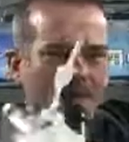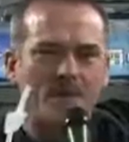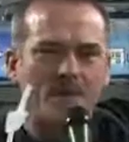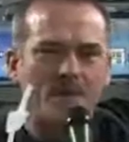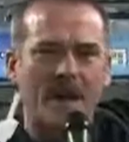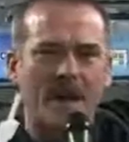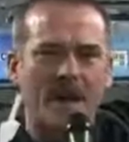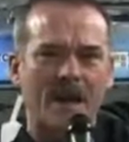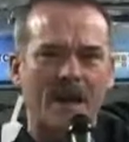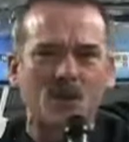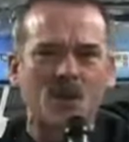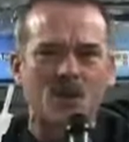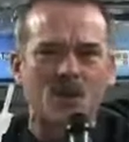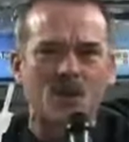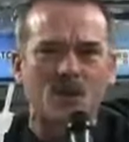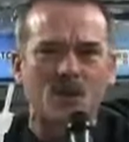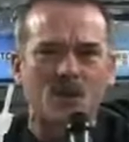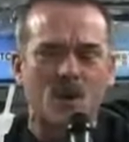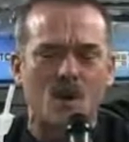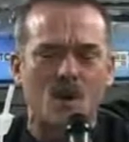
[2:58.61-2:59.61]
Bags don't
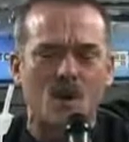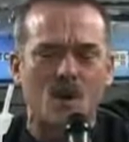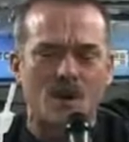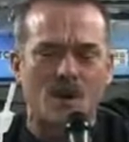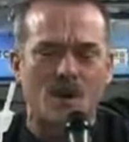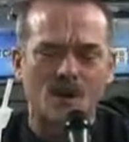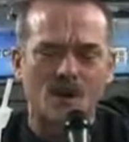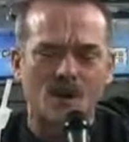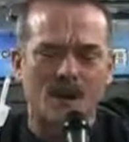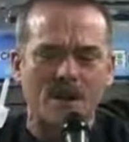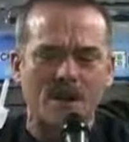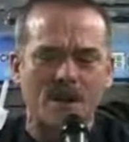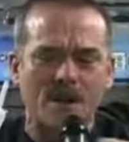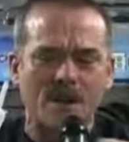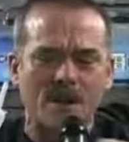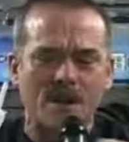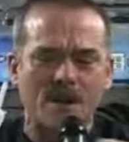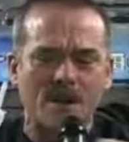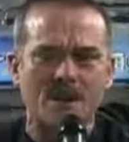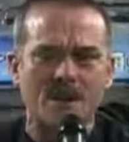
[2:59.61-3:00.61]
hold water in space,
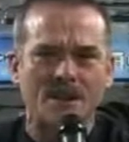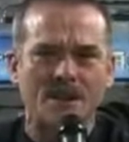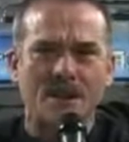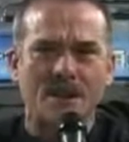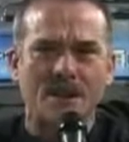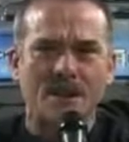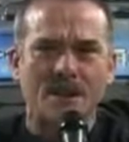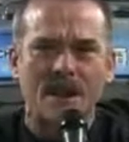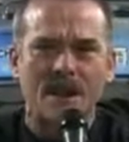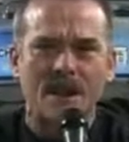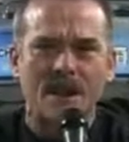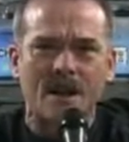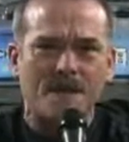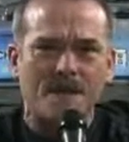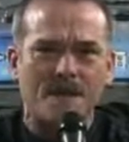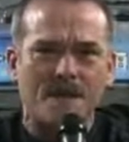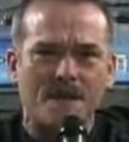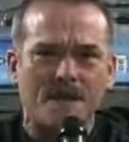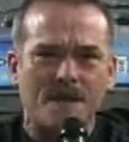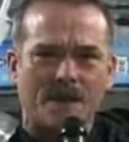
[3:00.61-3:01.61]
so instead I
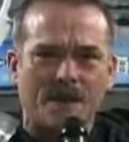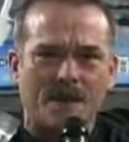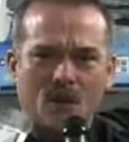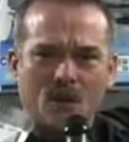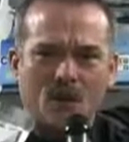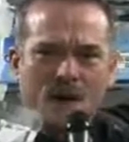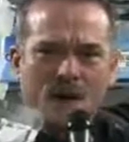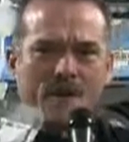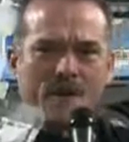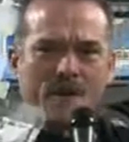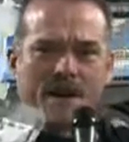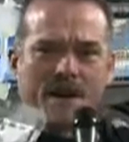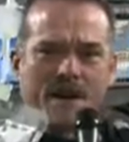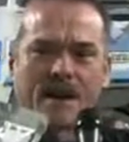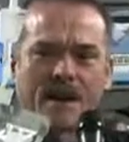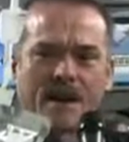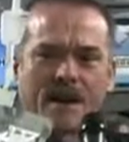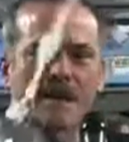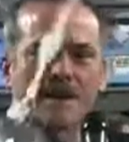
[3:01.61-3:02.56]
filled a water bag.